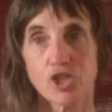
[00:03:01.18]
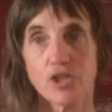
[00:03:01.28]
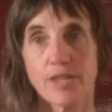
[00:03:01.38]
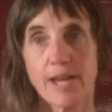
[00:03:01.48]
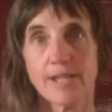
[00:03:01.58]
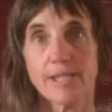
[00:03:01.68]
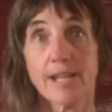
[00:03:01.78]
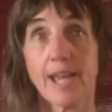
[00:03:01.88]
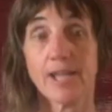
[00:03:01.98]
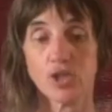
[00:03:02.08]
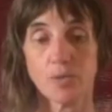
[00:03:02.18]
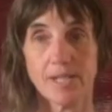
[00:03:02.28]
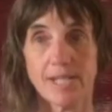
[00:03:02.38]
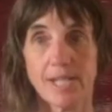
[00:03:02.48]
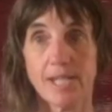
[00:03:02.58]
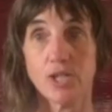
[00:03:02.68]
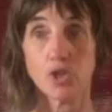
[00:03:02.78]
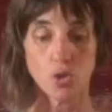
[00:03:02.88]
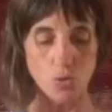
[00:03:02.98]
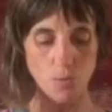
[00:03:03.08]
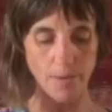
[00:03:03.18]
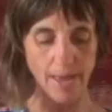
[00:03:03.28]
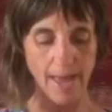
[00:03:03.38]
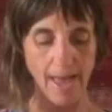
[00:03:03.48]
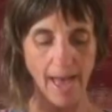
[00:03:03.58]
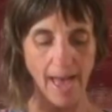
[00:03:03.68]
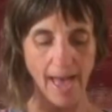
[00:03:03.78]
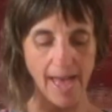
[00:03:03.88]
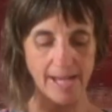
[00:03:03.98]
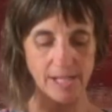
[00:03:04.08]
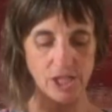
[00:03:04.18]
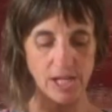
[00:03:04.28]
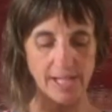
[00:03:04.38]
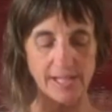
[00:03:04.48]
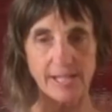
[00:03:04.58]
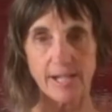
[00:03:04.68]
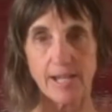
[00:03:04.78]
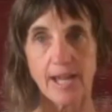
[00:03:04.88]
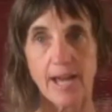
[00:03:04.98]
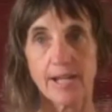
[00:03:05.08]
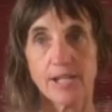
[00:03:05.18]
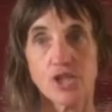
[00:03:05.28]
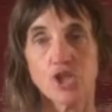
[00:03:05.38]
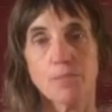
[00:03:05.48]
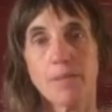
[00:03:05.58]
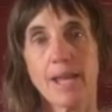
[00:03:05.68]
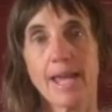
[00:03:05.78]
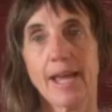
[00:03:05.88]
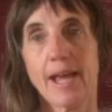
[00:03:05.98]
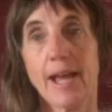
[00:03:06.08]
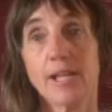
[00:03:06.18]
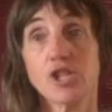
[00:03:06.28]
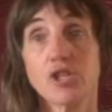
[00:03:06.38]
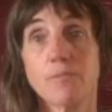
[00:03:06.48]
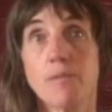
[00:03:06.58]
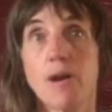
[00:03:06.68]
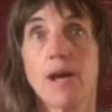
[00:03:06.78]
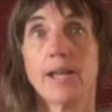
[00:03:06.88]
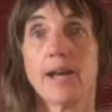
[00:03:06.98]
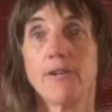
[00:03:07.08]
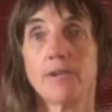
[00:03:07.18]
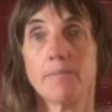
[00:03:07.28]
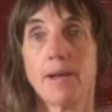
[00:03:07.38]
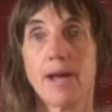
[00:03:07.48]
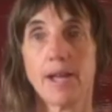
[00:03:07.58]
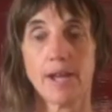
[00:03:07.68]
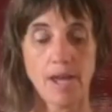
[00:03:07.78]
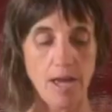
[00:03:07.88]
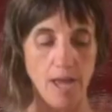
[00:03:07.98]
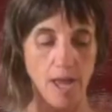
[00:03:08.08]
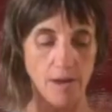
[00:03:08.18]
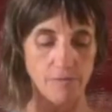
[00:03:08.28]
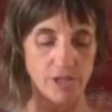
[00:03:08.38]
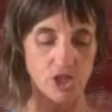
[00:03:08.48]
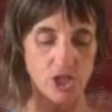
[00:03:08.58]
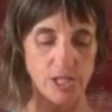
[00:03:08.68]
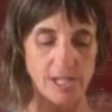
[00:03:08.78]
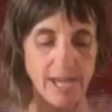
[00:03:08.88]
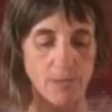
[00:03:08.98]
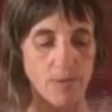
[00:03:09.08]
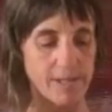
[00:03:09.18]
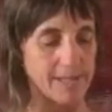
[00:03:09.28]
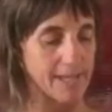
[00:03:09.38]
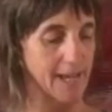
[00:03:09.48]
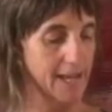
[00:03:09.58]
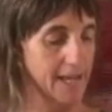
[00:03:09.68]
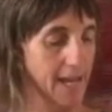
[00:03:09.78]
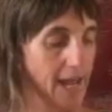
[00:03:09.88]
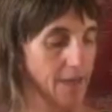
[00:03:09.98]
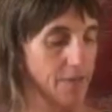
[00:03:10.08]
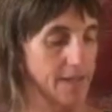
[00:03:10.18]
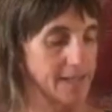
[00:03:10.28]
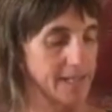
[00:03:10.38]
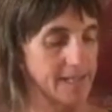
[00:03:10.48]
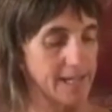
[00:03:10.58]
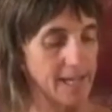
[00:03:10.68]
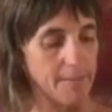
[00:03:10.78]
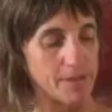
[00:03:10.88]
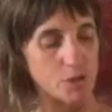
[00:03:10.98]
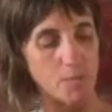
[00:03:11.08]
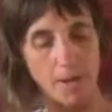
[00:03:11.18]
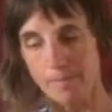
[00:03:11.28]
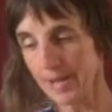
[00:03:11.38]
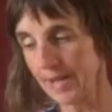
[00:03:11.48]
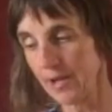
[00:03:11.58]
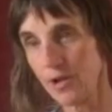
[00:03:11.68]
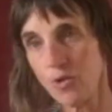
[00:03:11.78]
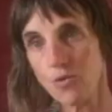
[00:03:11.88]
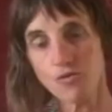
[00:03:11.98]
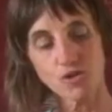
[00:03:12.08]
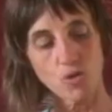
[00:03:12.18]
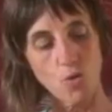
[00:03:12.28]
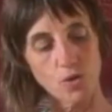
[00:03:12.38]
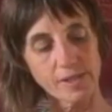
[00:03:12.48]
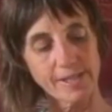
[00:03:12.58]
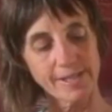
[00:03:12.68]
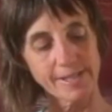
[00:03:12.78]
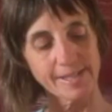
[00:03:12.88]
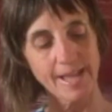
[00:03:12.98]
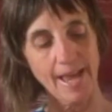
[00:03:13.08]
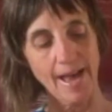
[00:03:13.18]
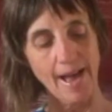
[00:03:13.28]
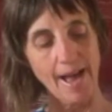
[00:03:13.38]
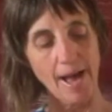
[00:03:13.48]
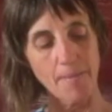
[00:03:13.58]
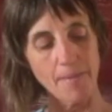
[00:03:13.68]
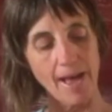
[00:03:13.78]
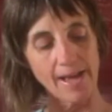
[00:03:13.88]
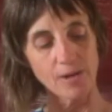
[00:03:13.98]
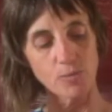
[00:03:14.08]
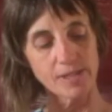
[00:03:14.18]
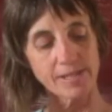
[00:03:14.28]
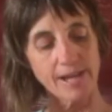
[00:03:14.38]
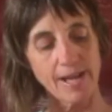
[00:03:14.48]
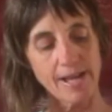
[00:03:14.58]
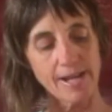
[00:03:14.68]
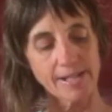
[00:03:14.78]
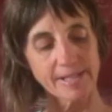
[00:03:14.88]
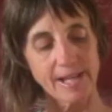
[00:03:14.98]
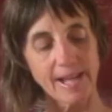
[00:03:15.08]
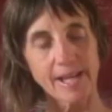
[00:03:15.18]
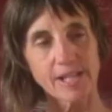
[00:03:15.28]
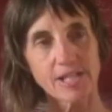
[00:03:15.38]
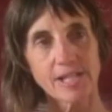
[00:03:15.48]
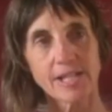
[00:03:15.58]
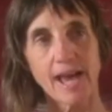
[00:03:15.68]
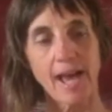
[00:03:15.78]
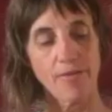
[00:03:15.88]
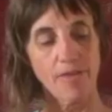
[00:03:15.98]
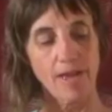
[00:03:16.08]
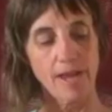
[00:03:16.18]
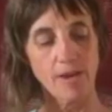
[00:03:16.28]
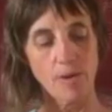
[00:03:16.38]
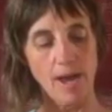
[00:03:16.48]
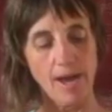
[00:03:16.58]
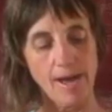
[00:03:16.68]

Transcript: 2022. And it's dedicated to Pling and to my current partner, Richard. And once again, this is an image by Pling called Horses. And it was done, selected, and then